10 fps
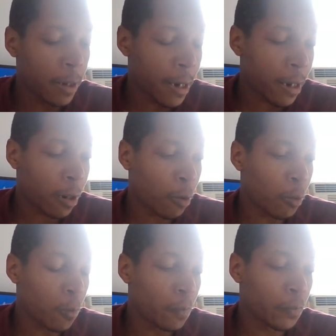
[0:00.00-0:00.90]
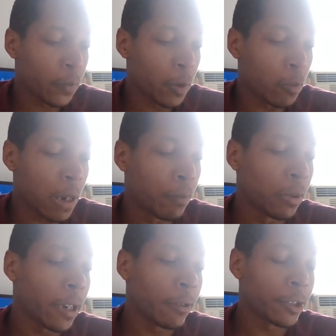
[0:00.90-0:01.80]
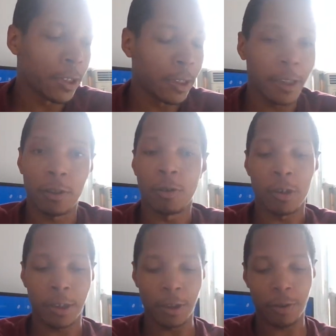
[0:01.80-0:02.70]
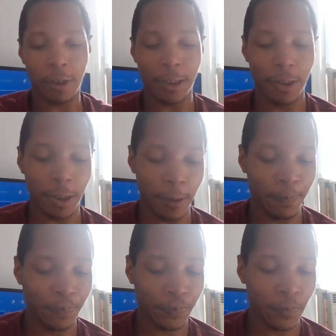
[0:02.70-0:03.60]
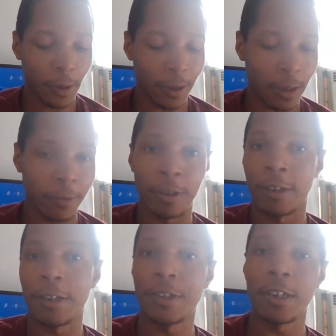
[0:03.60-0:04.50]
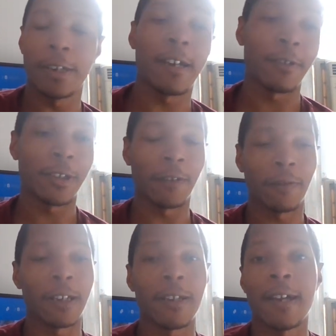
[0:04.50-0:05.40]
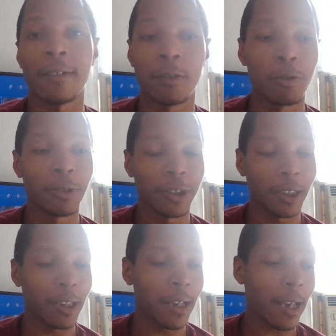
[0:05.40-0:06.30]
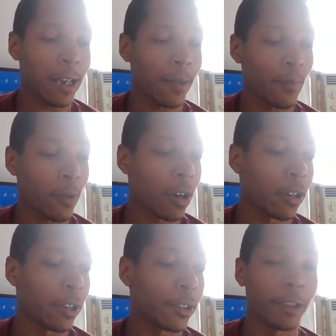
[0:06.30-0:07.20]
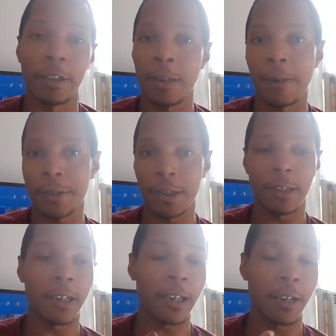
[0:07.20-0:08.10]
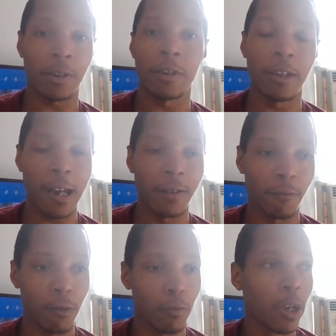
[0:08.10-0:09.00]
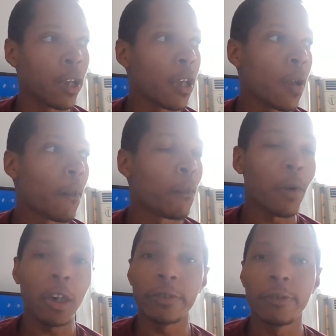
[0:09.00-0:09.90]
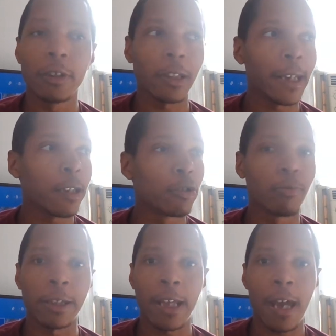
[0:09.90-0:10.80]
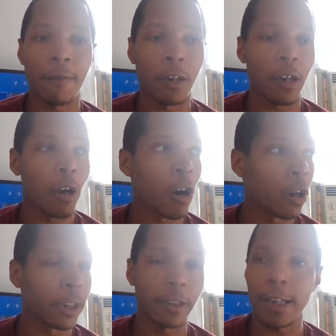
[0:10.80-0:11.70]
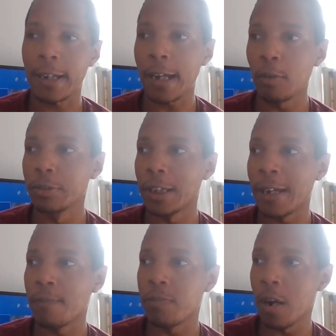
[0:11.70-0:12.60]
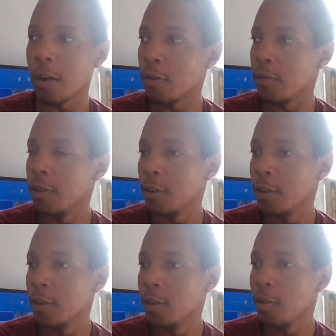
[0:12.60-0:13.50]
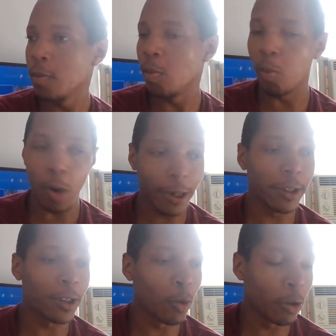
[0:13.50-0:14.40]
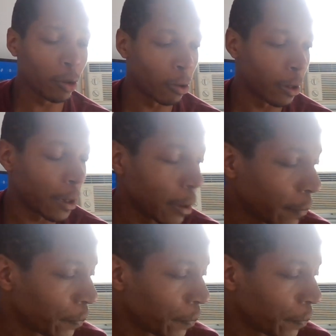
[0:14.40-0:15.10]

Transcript: Now, while Blair is not there talking to Tracy, they're sitting down and stuff like that. Lucy and Martin, they're about to sit there in the dining room. Martin looked like he was about to have a heart attack. I was like, "Bro, what is going on?"